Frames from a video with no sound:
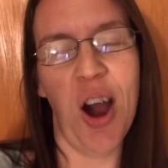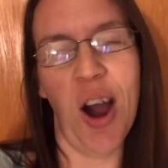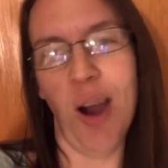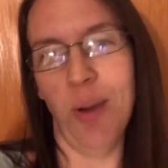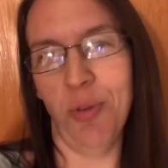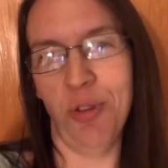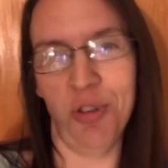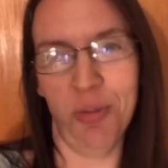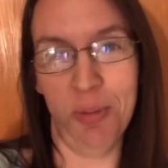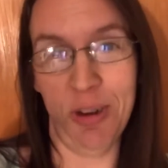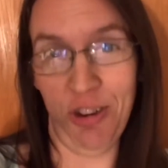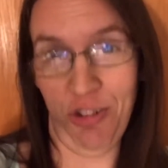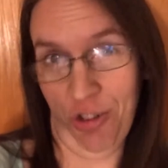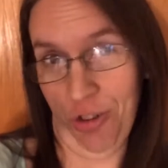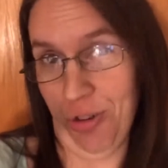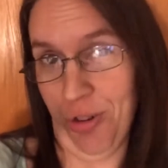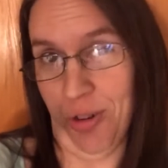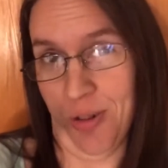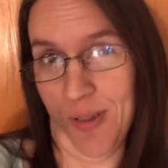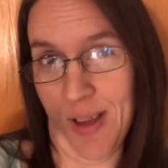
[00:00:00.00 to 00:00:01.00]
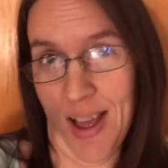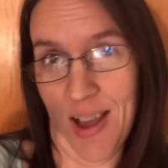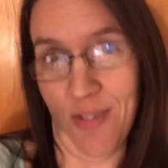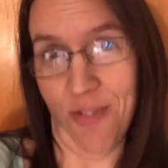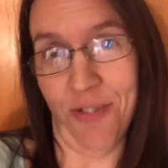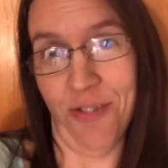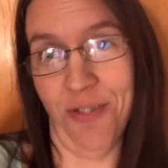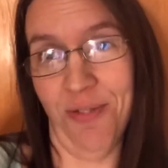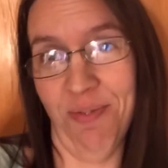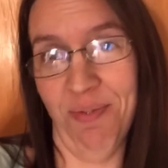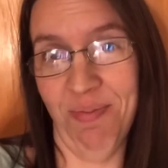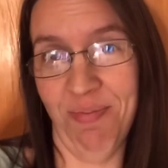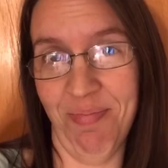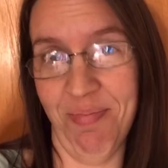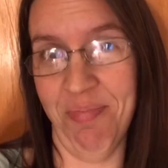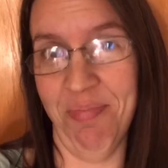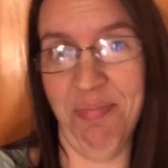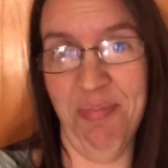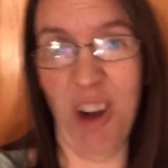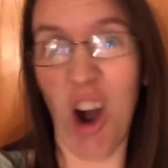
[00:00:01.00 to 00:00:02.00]
I'm sure my children will have
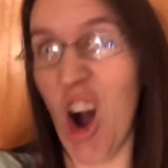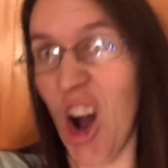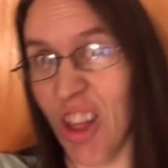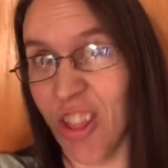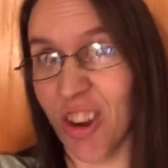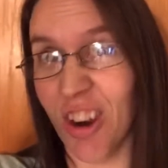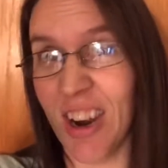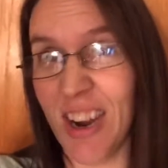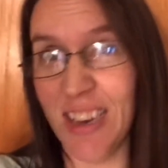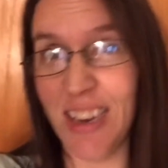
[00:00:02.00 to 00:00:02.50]
other